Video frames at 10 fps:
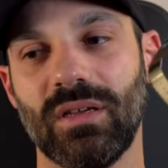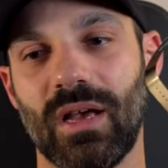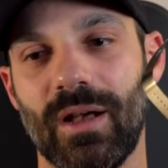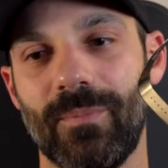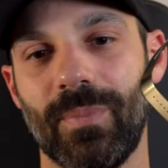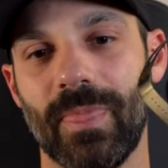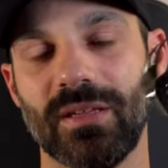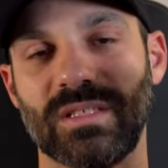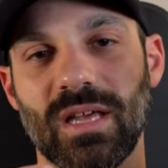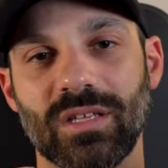Um,
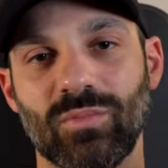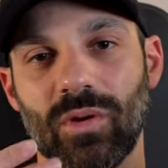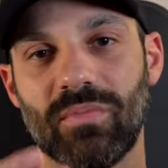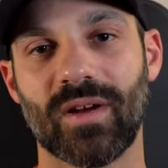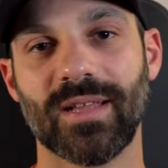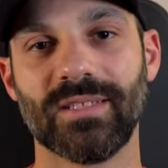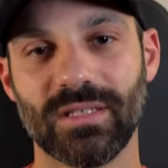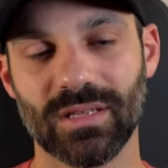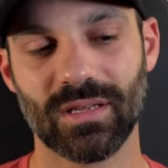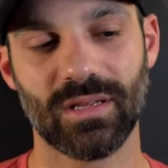it sounds more
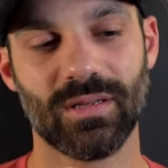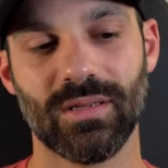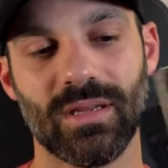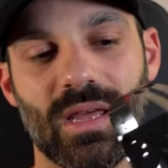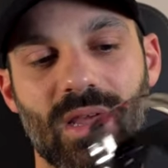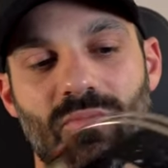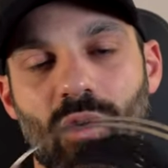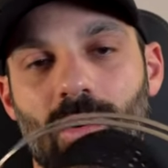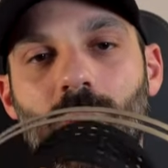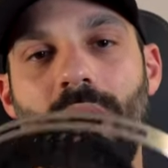present and
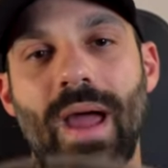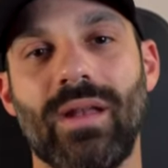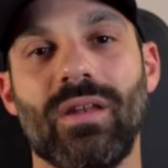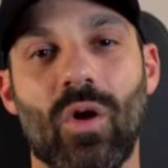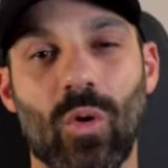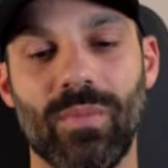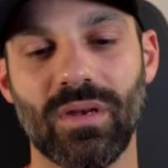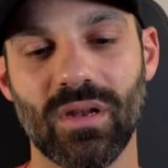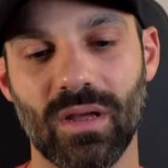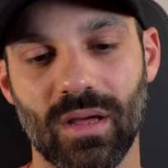more wide and
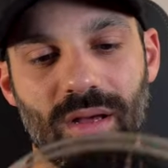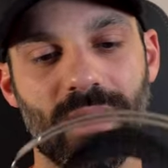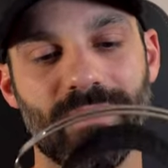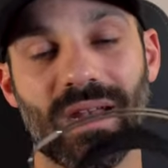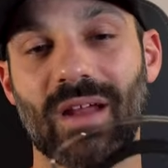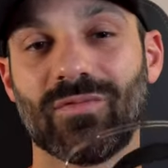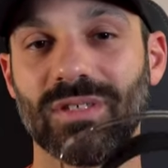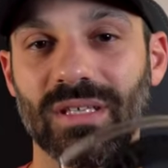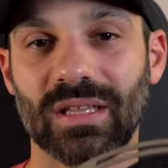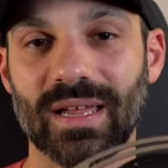open um, and I
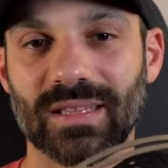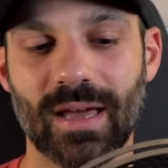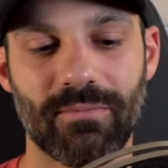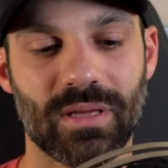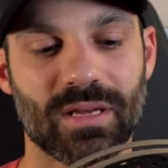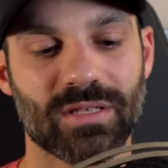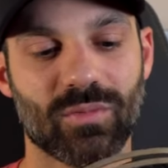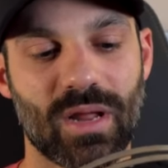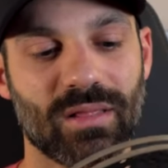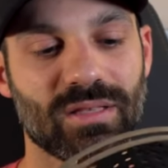really like that because
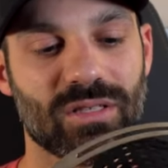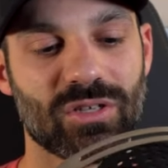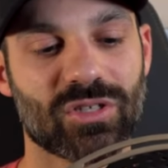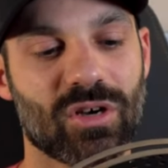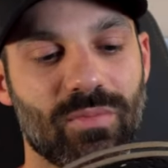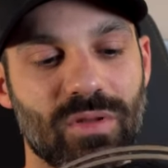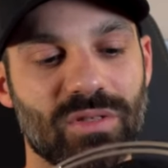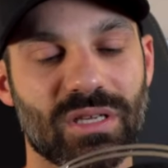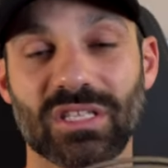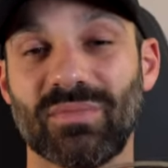when I listen to certain
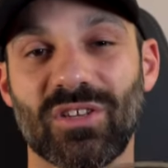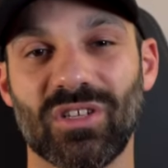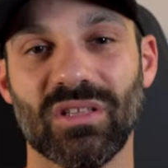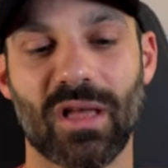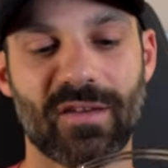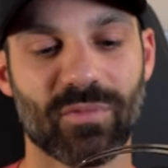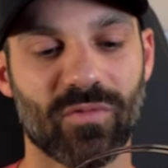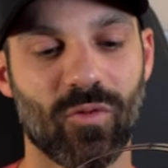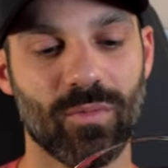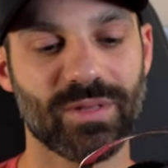music, especially live
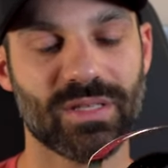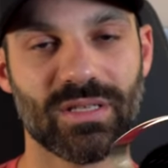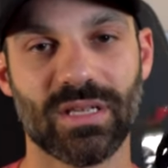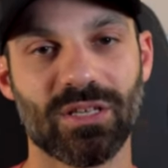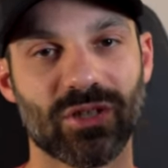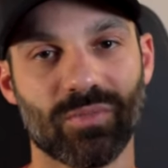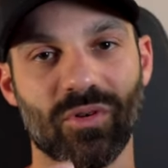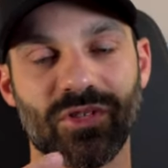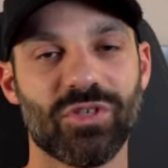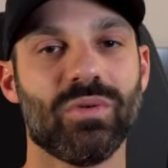performances, it just
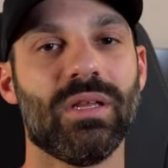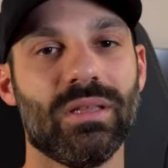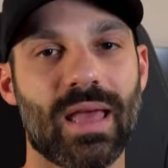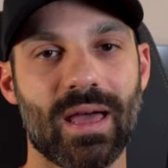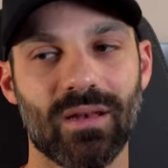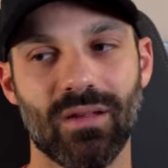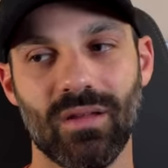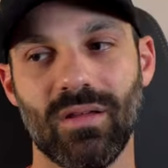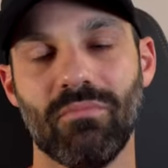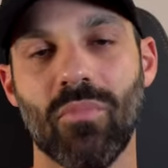puts you in that
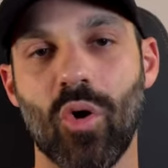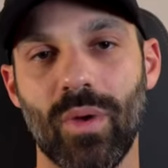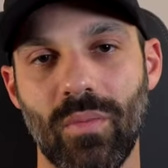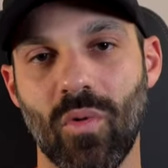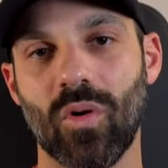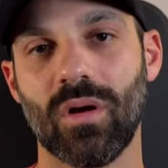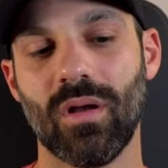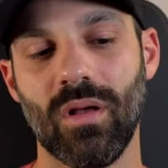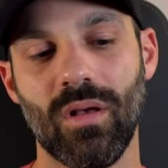moment more.